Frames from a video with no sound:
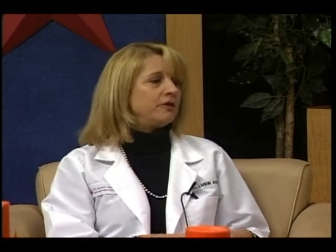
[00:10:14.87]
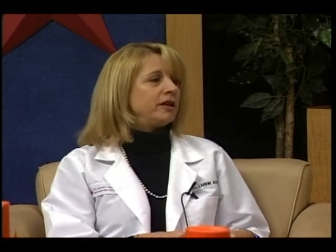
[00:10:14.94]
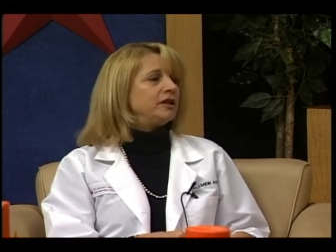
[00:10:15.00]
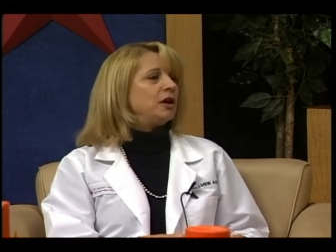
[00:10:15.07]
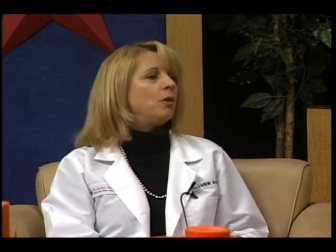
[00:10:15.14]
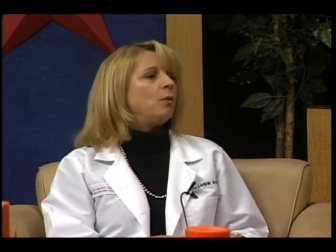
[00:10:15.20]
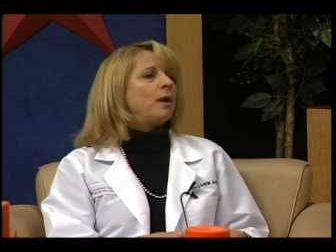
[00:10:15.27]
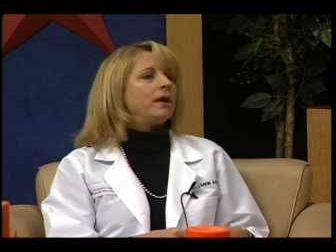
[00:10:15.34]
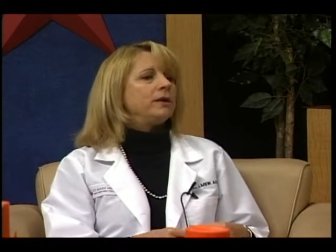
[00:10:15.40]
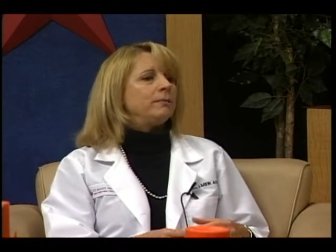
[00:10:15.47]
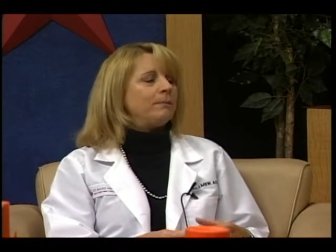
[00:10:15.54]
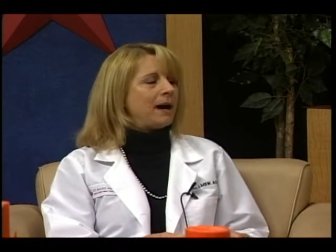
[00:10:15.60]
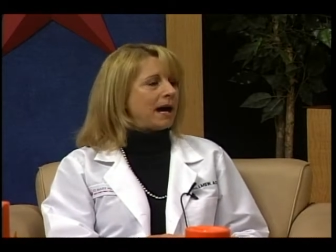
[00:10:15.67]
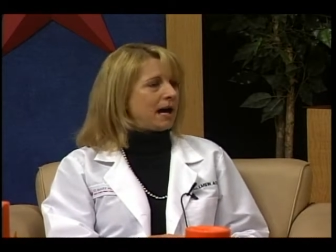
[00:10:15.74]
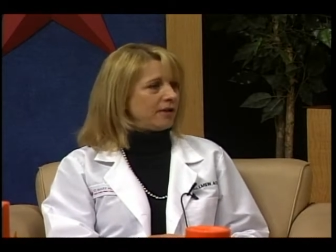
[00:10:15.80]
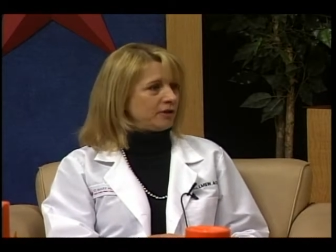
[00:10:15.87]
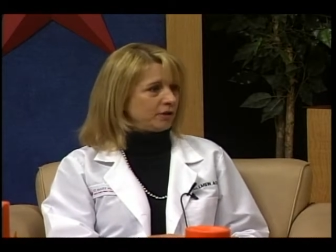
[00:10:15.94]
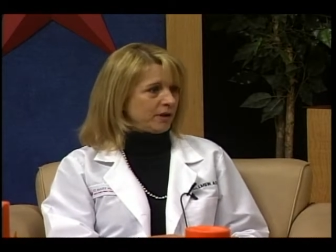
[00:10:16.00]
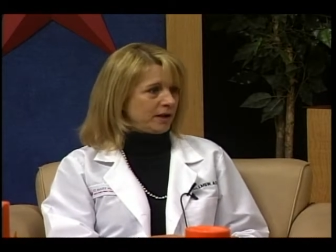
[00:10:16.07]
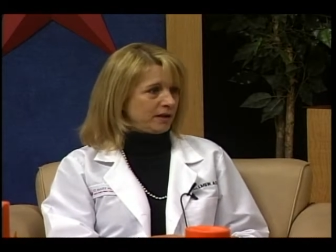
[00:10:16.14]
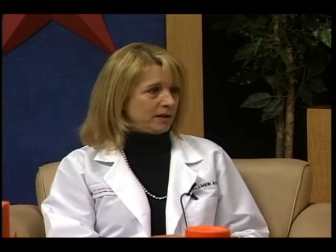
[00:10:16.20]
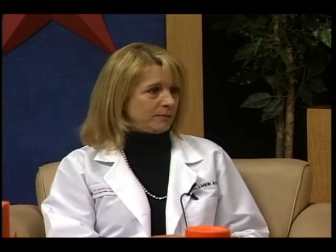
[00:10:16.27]
They don't want to
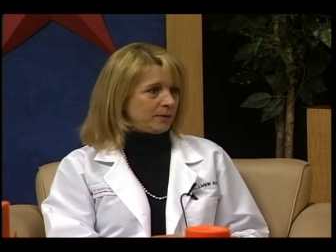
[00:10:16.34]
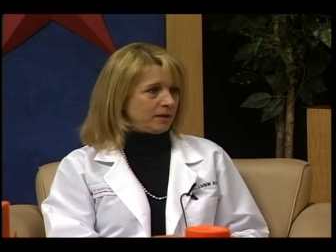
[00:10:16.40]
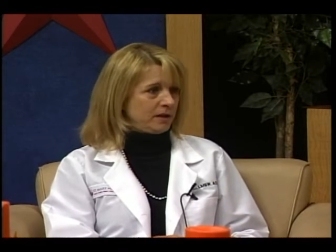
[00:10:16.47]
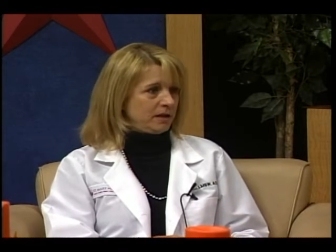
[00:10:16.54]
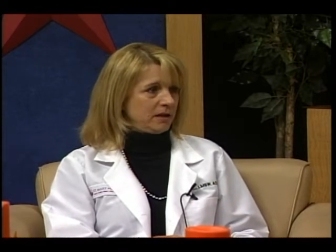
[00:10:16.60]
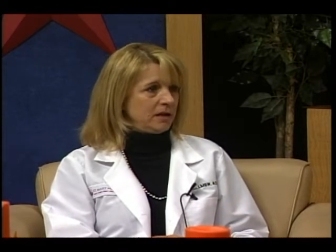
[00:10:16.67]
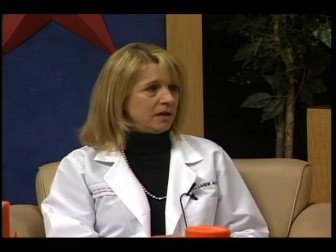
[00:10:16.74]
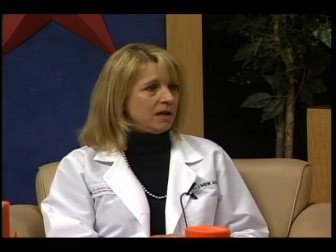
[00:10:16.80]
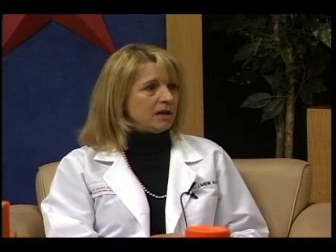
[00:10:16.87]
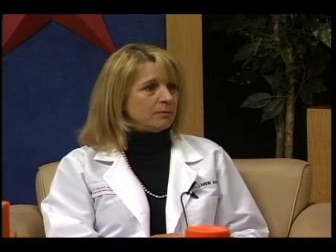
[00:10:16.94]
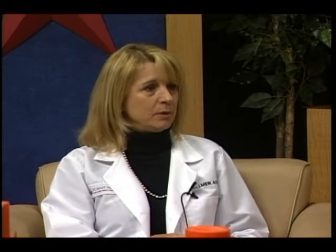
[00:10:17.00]
bother anybody.